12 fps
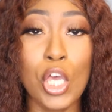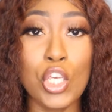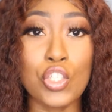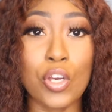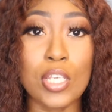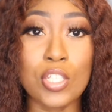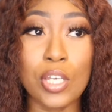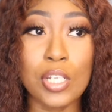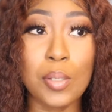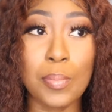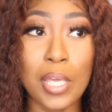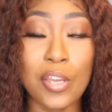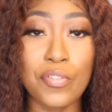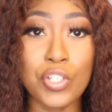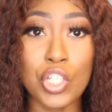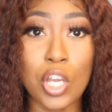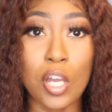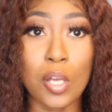So I started applying for
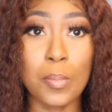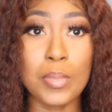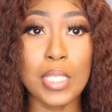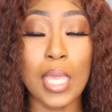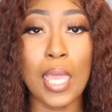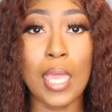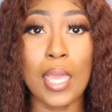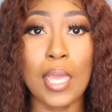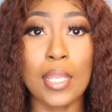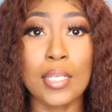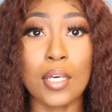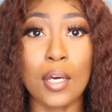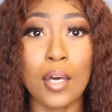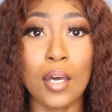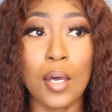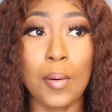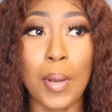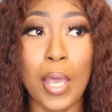jobs, and
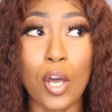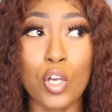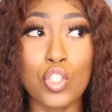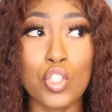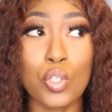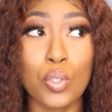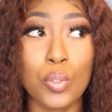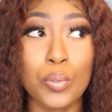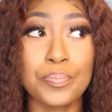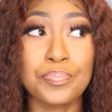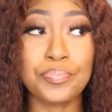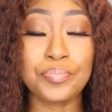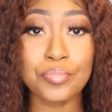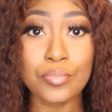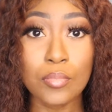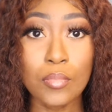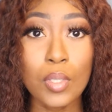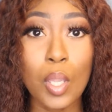I also
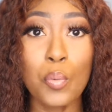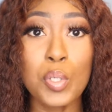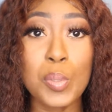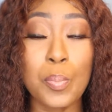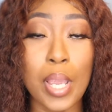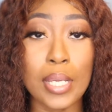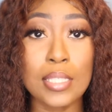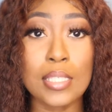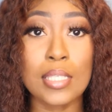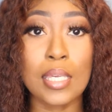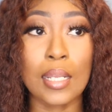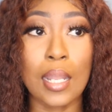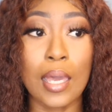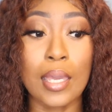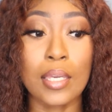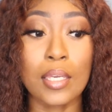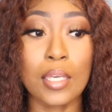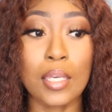was practicing
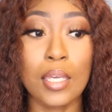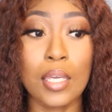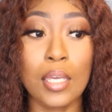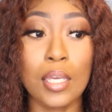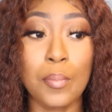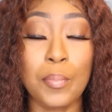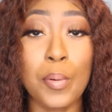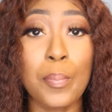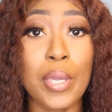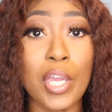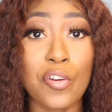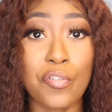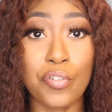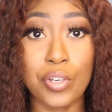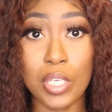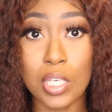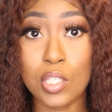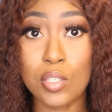like preparing for
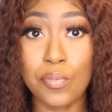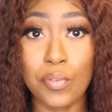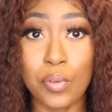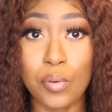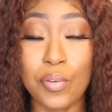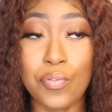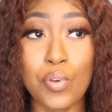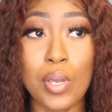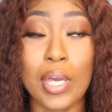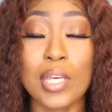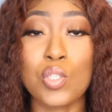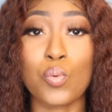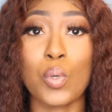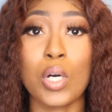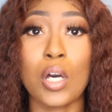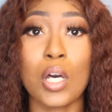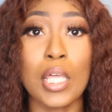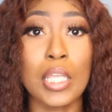an interview. If you guys
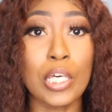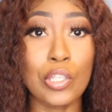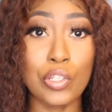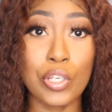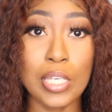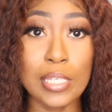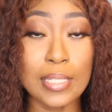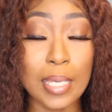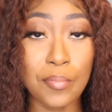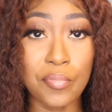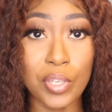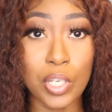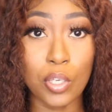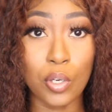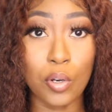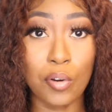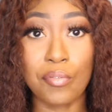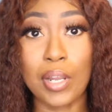want another in-depth
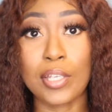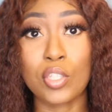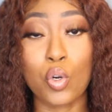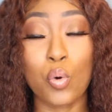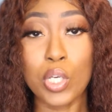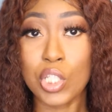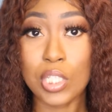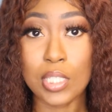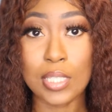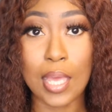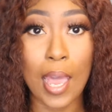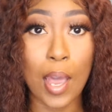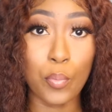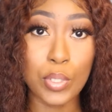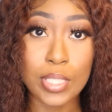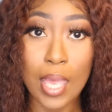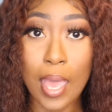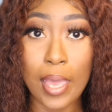video of like the questions that I
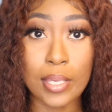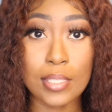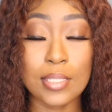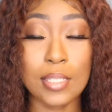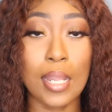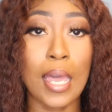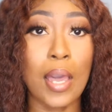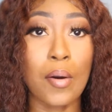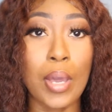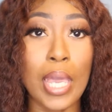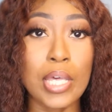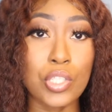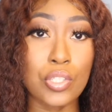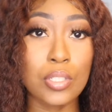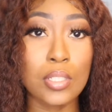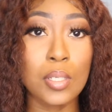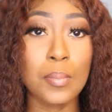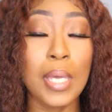was asked and how I
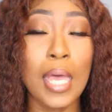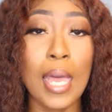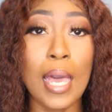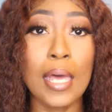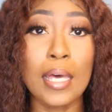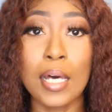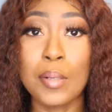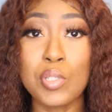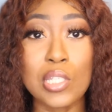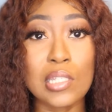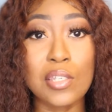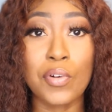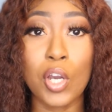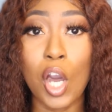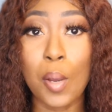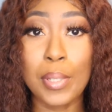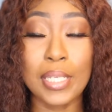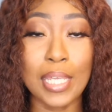answered them, just leave a
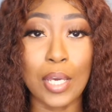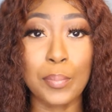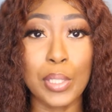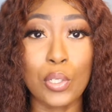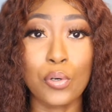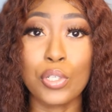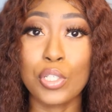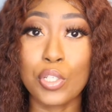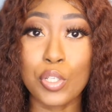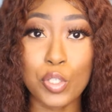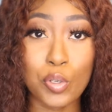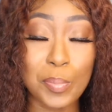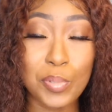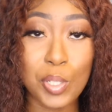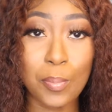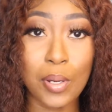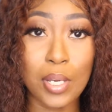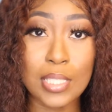comment down below in the
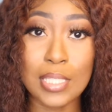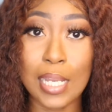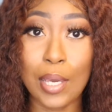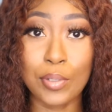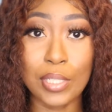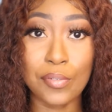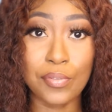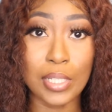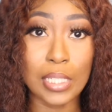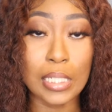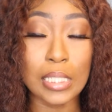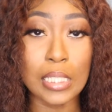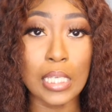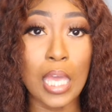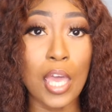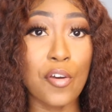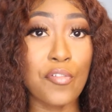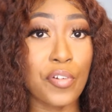description box and I would definitely
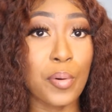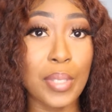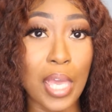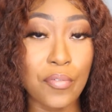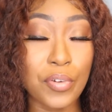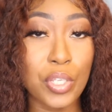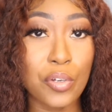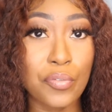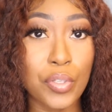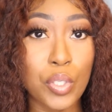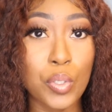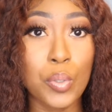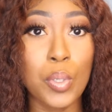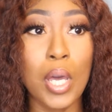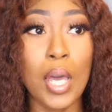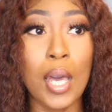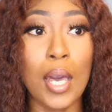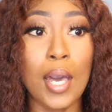film that video for you.
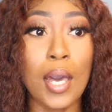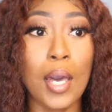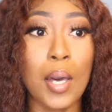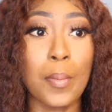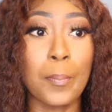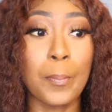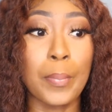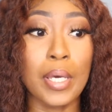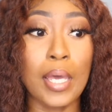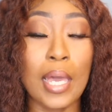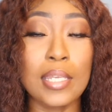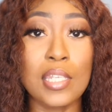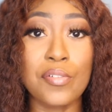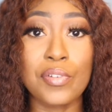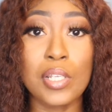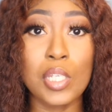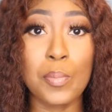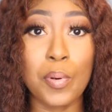But I
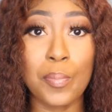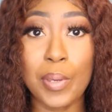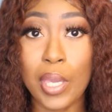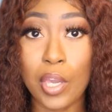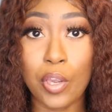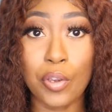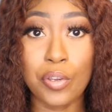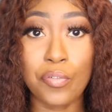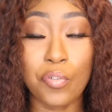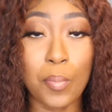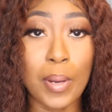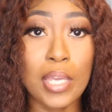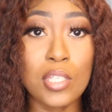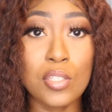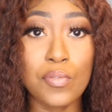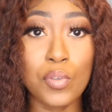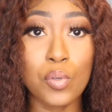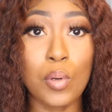definitely prepared for my
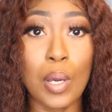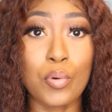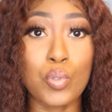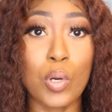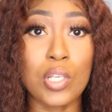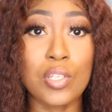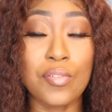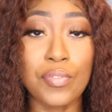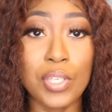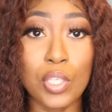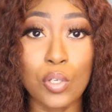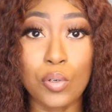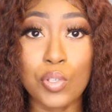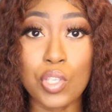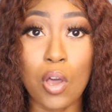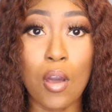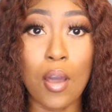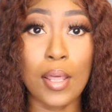interview. I was watching videos
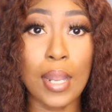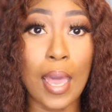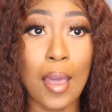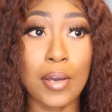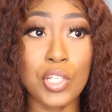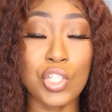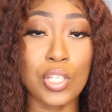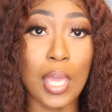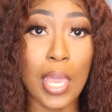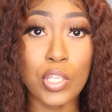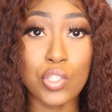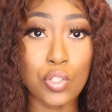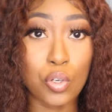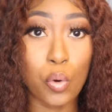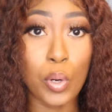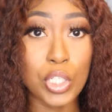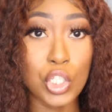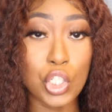on how I should answer
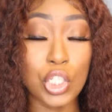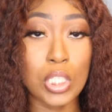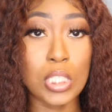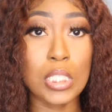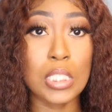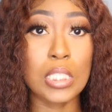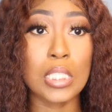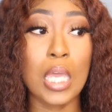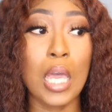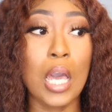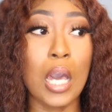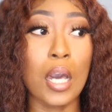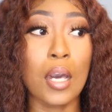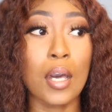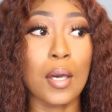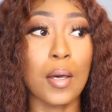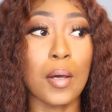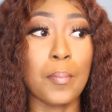questions,
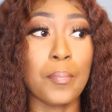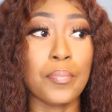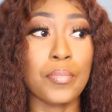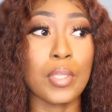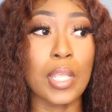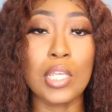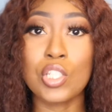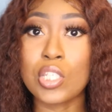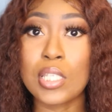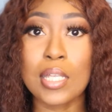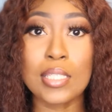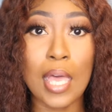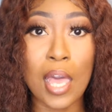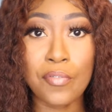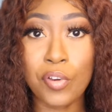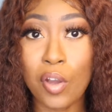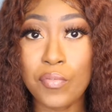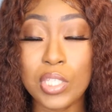and just how to
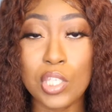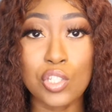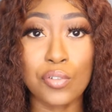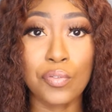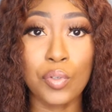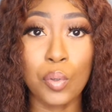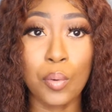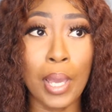have conversation flow.